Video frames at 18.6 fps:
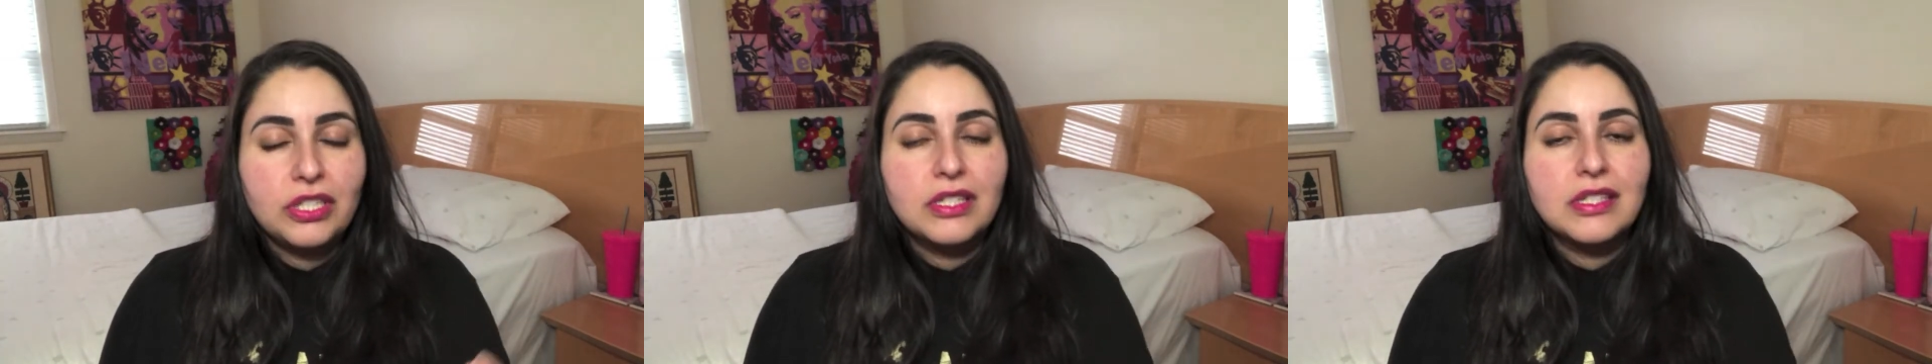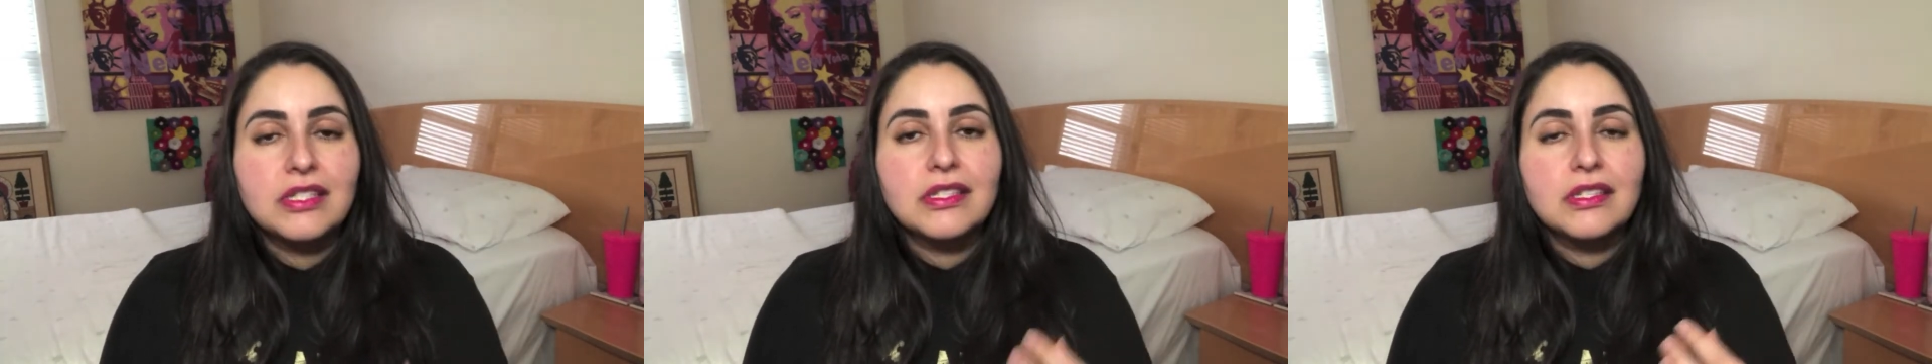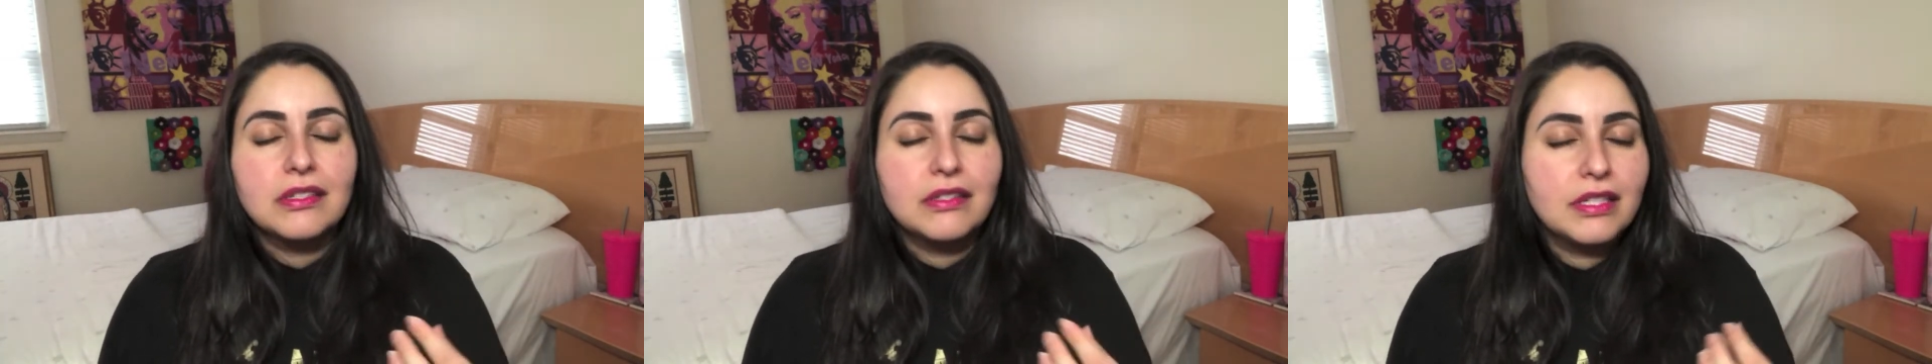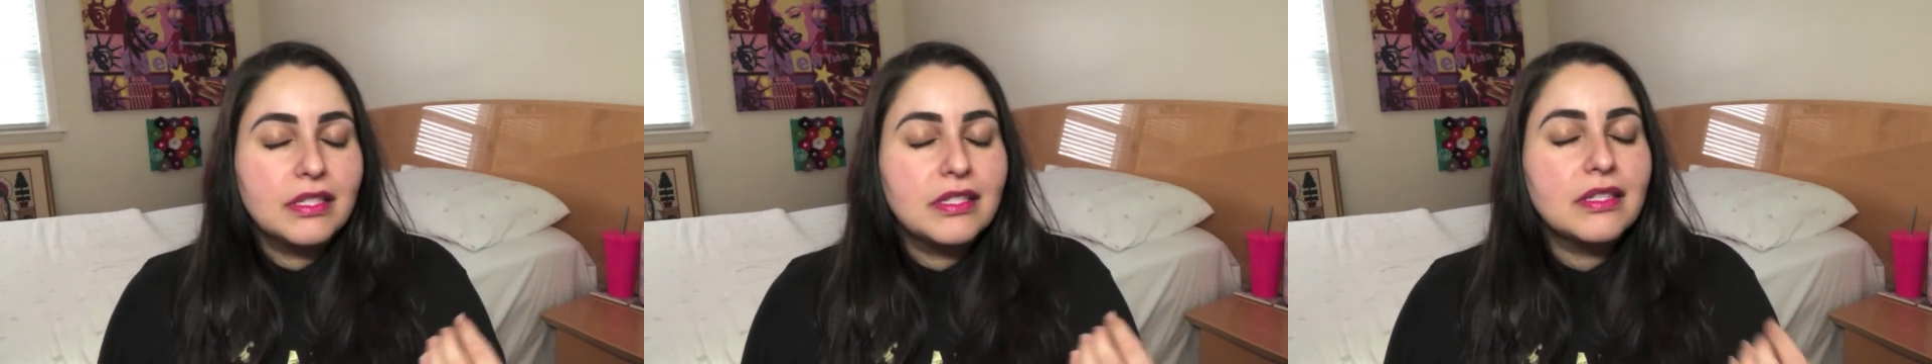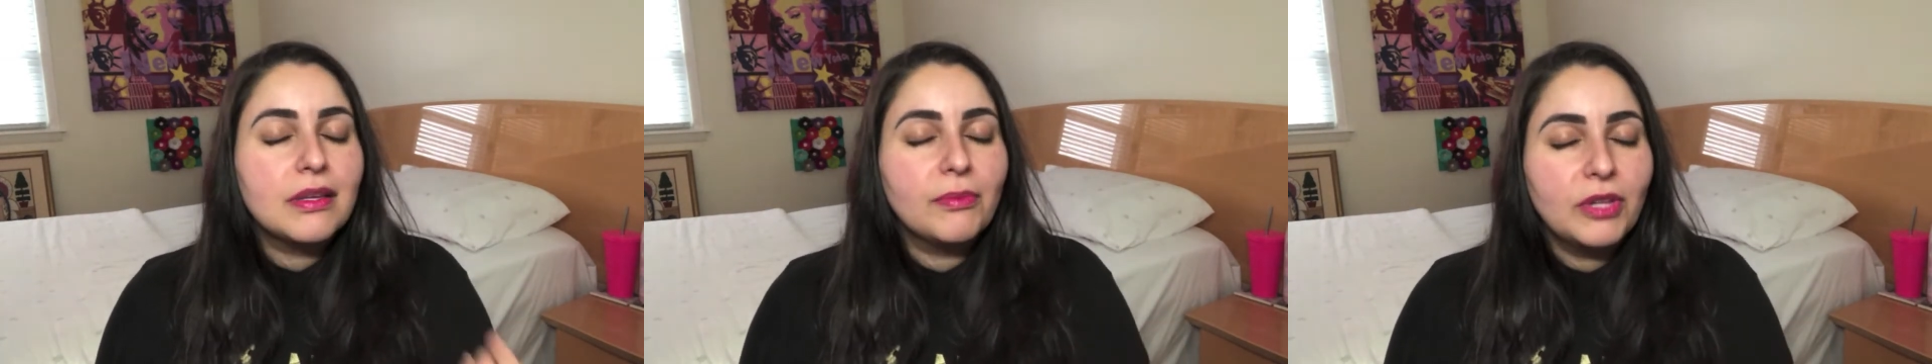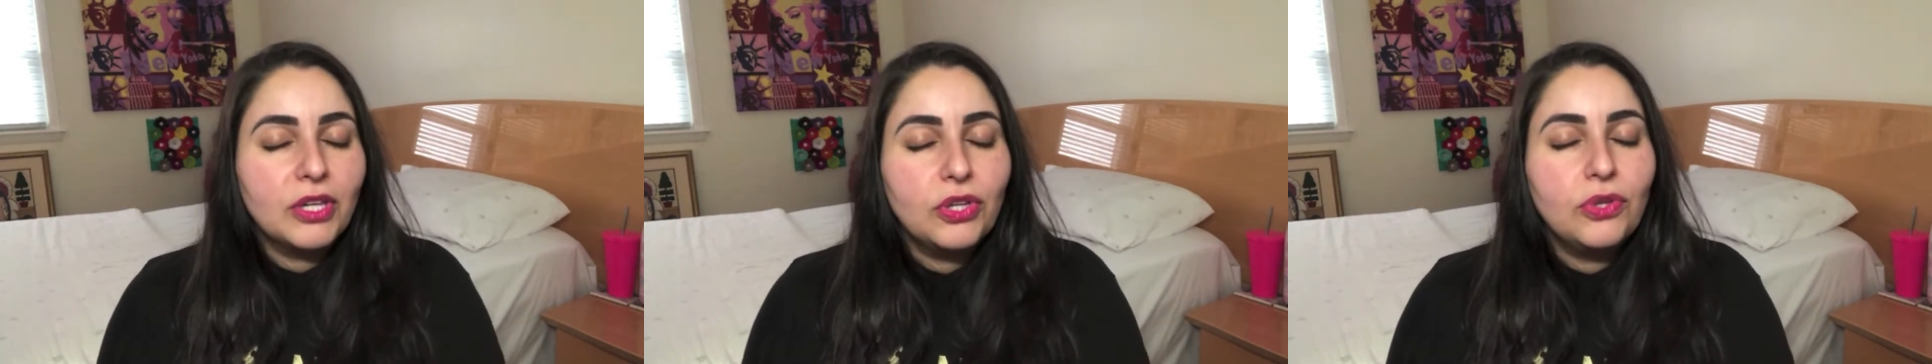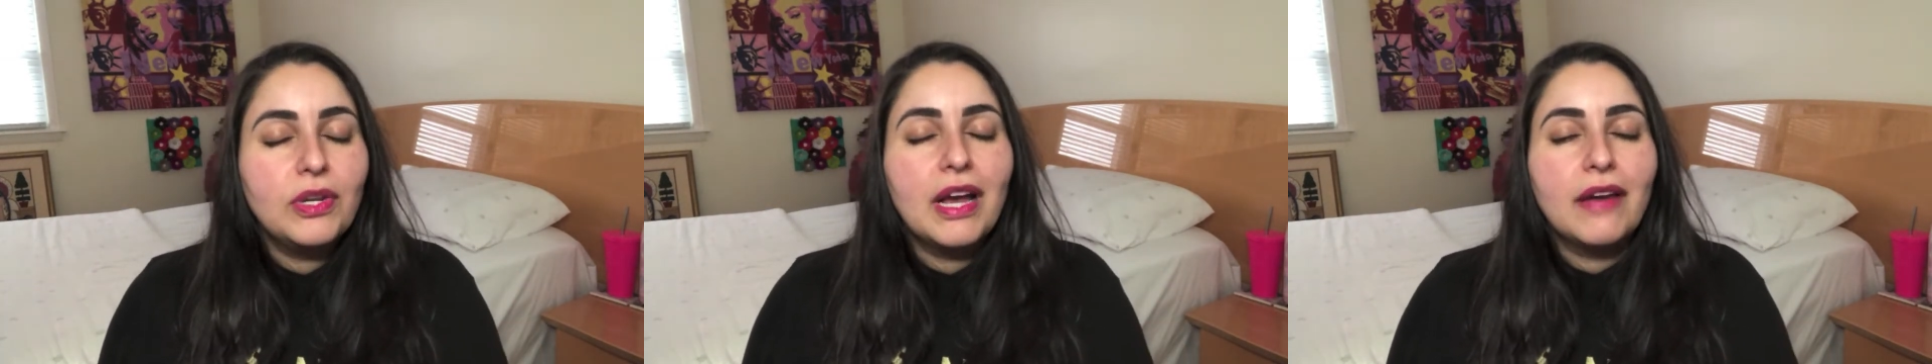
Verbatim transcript: It's something you'd